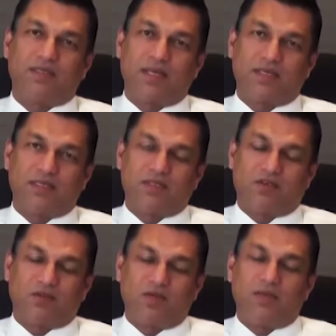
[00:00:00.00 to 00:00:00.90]
that is
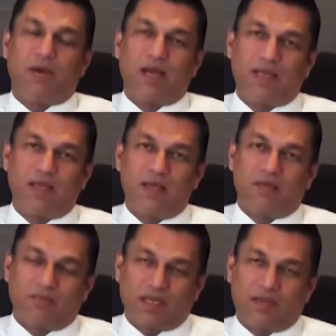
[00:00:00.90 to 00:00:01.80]
not only buying
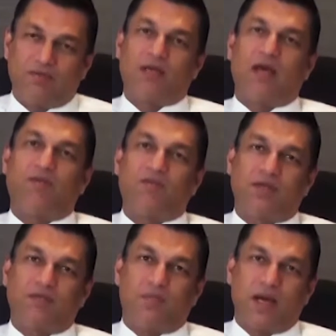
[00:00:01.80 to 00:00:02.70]
but even
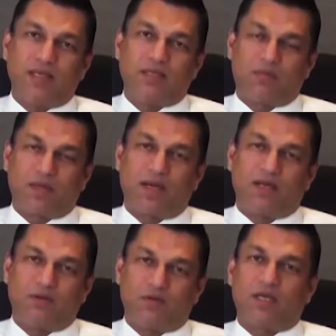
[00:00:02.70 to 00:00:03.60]
after buying the
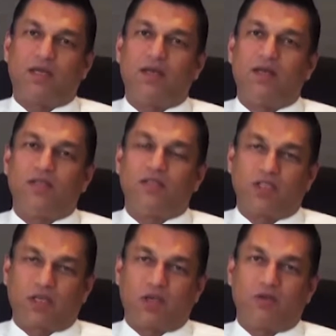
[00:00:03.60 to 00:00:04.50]
product you are
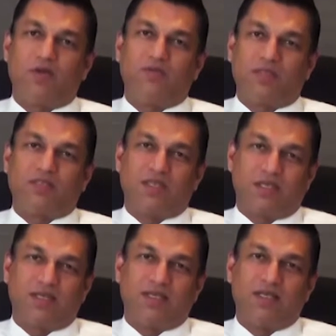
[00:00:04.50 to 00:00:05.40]
secure with
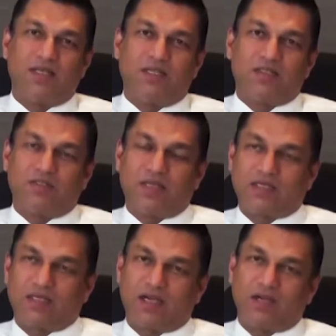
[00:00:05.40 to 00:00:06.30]
Singer. So
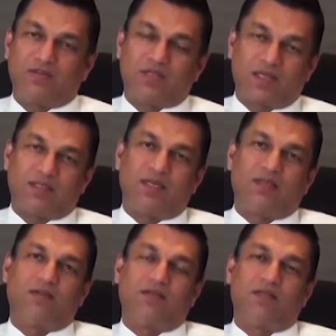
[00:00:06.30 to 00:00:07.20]
that's the kind of trust
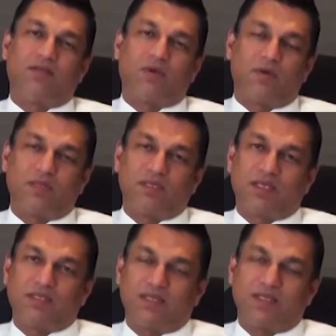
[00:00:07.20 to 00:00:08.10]
that uh, promise
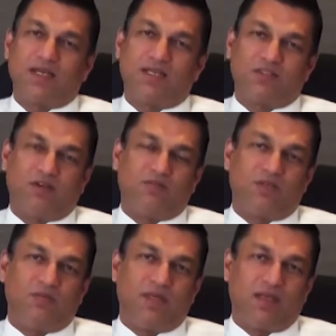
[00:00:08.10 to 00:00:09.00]
that Singer has
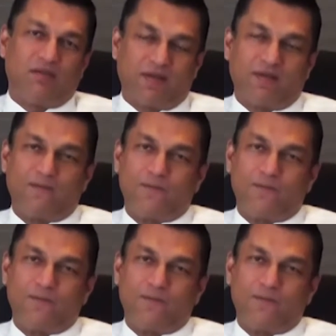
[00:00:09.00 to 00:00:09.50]
always been giving.